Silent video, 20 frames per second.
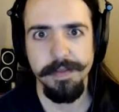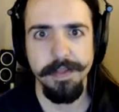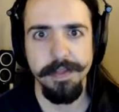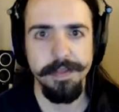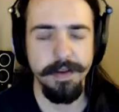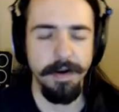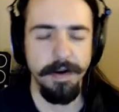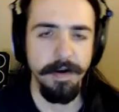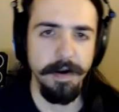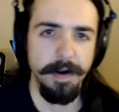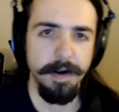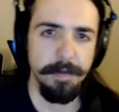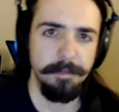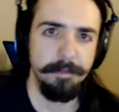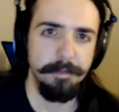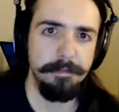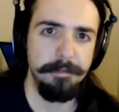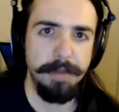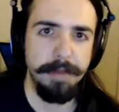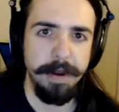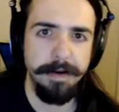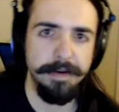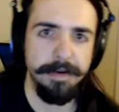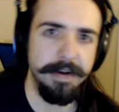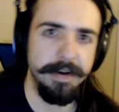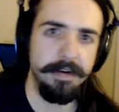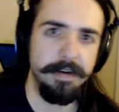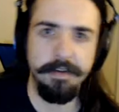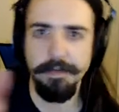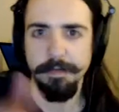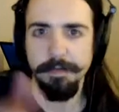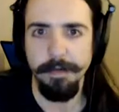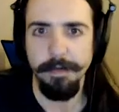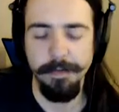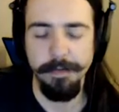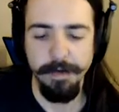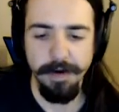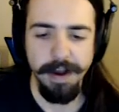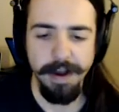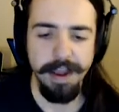There are barriers
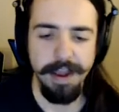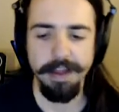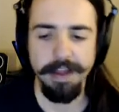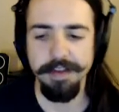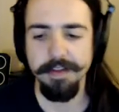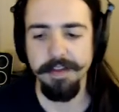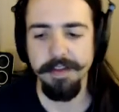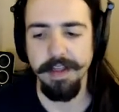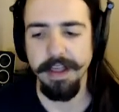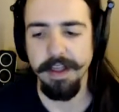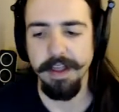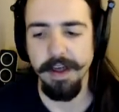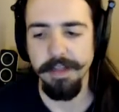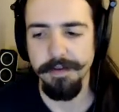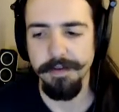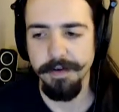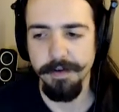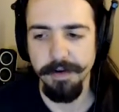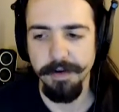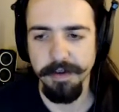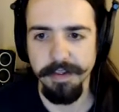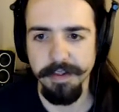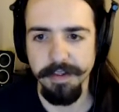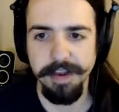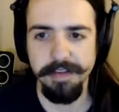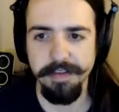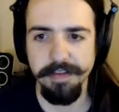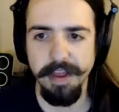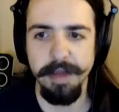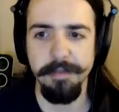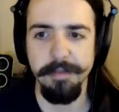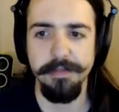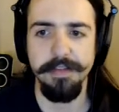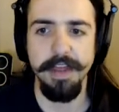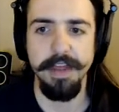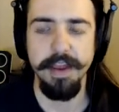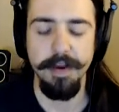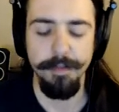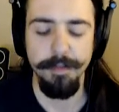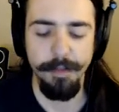beforehand, like other oral exams,
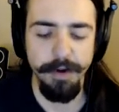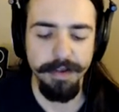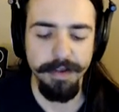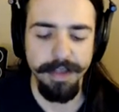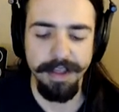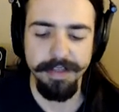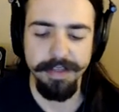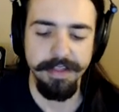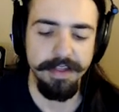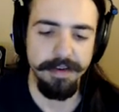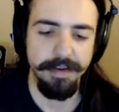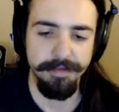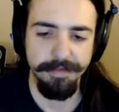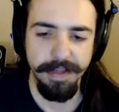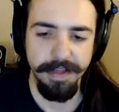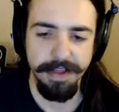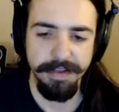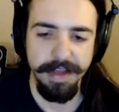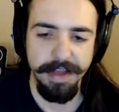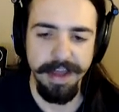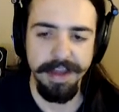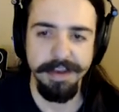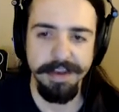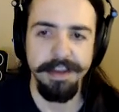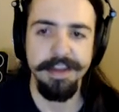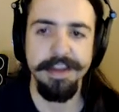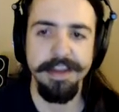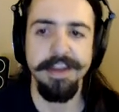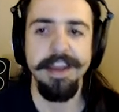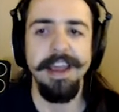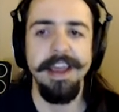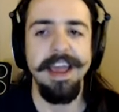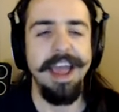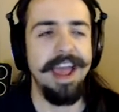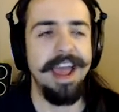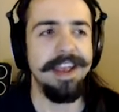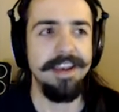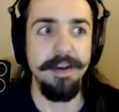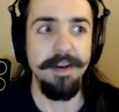that you're more likely to fail at. And